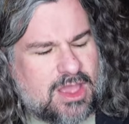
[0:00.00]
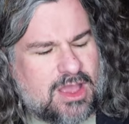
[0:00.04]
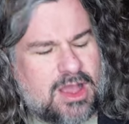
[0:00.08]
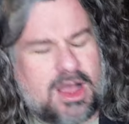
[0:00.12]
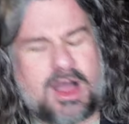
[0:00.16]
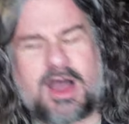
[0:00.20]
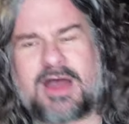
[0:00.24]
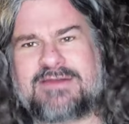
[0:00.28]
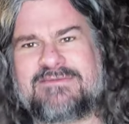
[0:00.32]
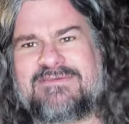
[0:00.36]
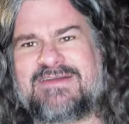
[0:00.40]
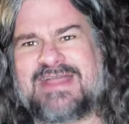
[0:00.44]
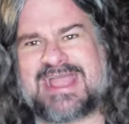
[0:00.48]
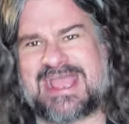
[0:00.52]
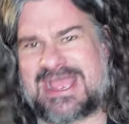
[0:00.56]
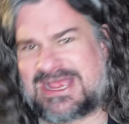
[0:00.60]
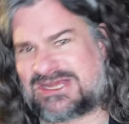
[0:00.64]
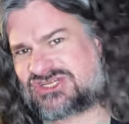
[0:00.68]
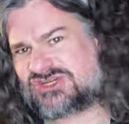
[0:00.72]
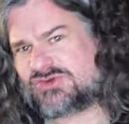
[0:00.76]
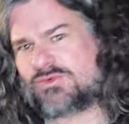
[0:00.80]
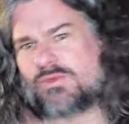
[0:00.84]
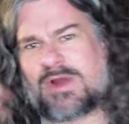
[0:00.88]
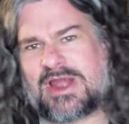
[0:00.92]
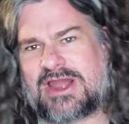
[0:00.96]
a
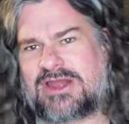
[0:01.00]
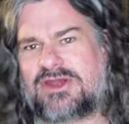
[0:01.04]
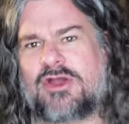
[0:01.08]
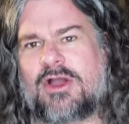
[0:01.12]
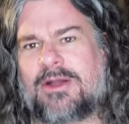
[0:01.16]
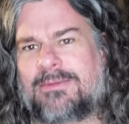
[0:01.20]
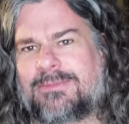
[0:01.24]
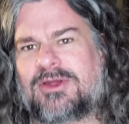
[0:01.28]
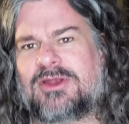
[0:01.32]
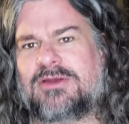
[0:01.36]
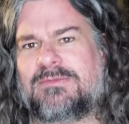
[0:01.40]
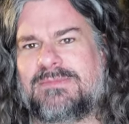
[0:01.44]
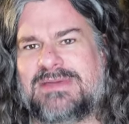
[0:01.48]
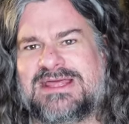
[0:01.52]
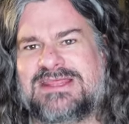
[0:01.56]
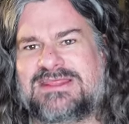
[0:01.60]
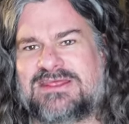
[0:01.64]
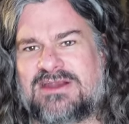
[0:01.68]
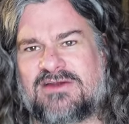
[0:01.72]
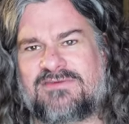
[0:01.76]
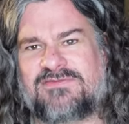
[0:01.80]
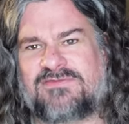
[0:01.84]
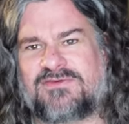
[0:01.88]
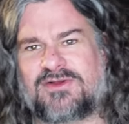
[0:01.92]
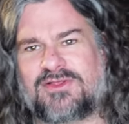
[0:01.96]
vacation where I know I'm going to be
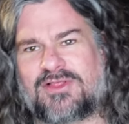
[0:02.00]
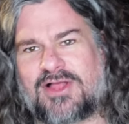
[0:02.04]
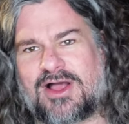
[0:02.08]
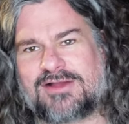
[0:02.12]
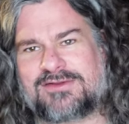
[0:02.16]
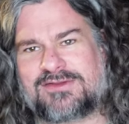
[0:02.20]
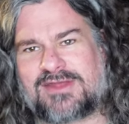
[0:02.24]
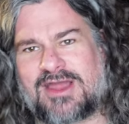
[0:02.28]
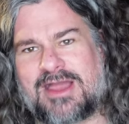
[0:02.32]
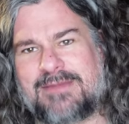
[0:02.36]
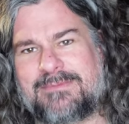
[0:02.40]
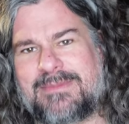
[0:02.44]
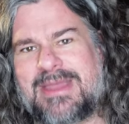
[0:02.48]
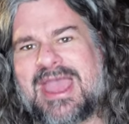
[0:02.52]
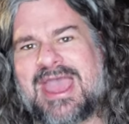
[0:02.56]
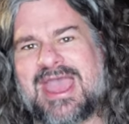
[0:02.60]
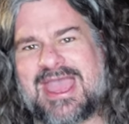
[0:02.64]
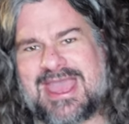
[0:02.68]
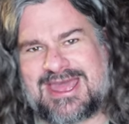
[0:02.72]
there for a long time